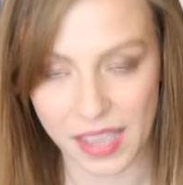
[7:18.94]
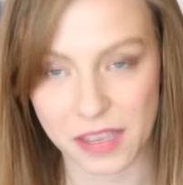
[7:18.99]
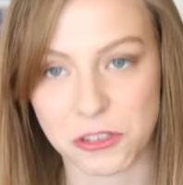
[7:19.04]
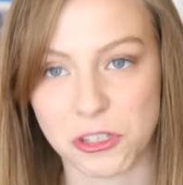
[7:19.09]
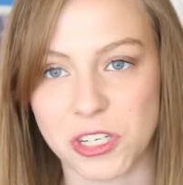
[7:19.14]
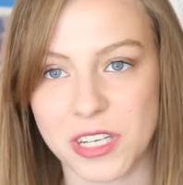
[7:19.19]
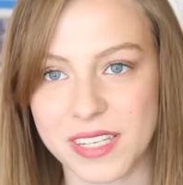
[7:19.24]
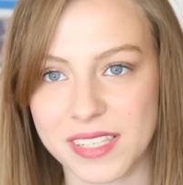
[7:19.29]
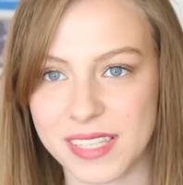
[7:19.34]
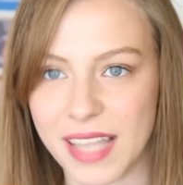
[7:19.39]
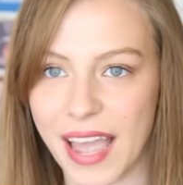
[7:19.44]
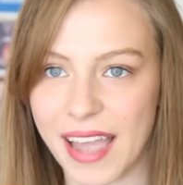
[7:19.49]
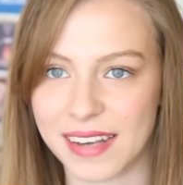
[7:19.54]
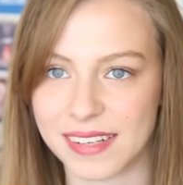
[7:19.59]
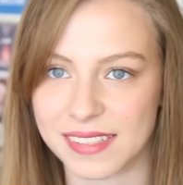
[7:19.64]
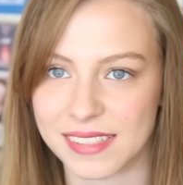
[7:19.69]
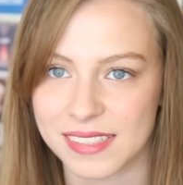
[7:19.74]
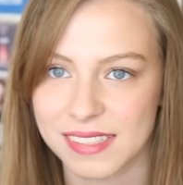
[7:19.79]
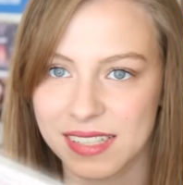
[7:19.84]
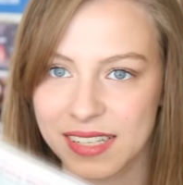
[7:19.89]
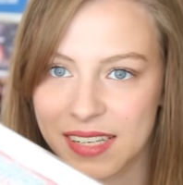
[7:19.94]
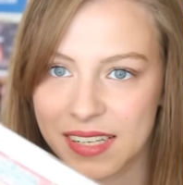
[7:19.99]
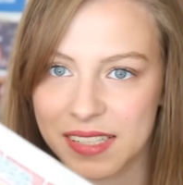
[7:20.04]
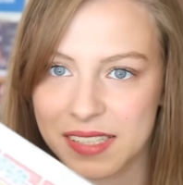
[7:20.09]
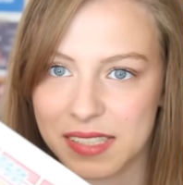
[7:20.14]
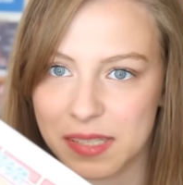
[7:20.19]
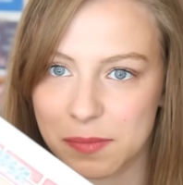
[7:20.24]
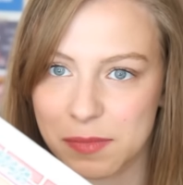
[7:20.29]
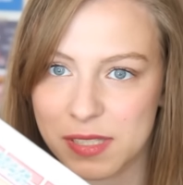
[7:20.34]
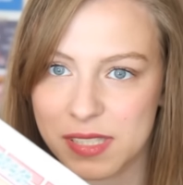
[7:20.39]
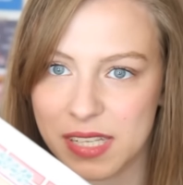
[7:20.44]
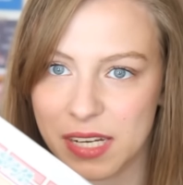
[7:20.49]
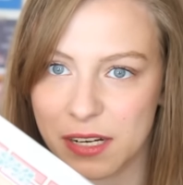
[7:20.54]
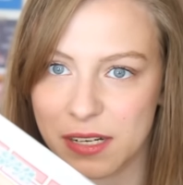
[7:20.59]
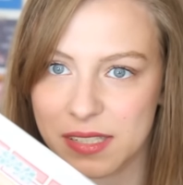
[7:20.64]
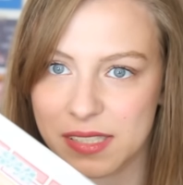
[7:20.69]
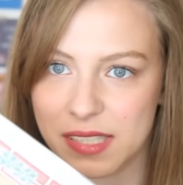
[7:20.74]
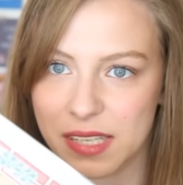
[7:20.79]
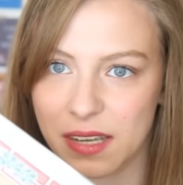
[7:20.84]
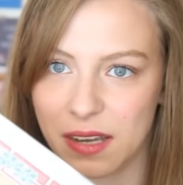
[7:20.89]
And she sent some
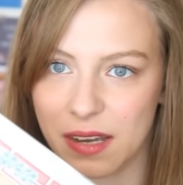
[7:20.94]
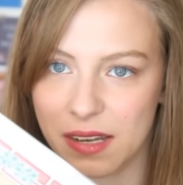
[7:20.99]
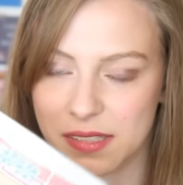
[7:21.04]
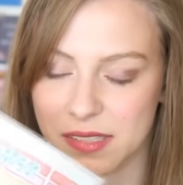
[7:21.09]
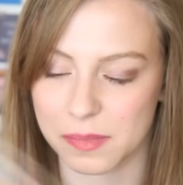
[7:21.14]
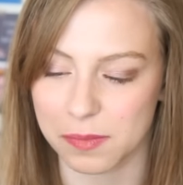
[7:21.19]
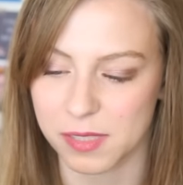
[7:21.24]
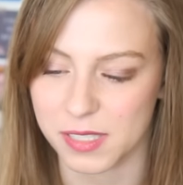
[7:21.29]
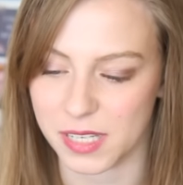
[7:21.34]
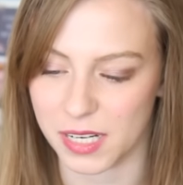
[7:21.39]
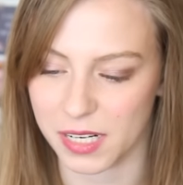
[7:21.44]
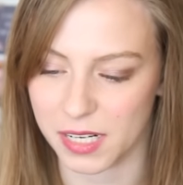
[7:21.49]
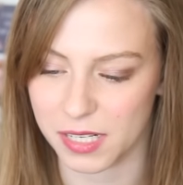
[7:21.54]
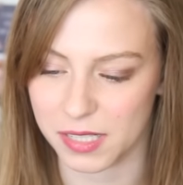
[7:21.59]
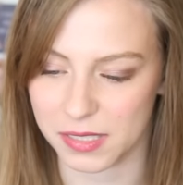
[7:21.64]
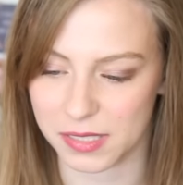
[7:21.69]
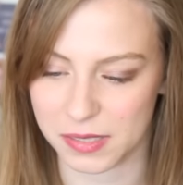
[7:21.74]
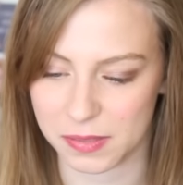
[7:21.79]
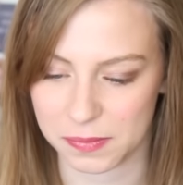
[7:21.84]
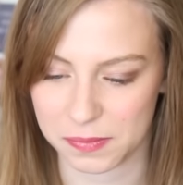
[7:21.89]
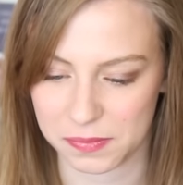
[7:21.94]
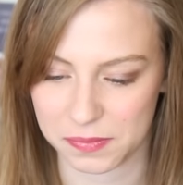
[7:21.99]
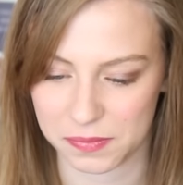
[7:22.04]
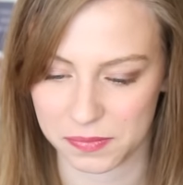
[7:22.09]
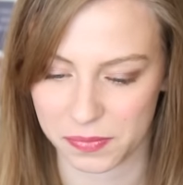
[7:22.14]
seriously awesome stickers.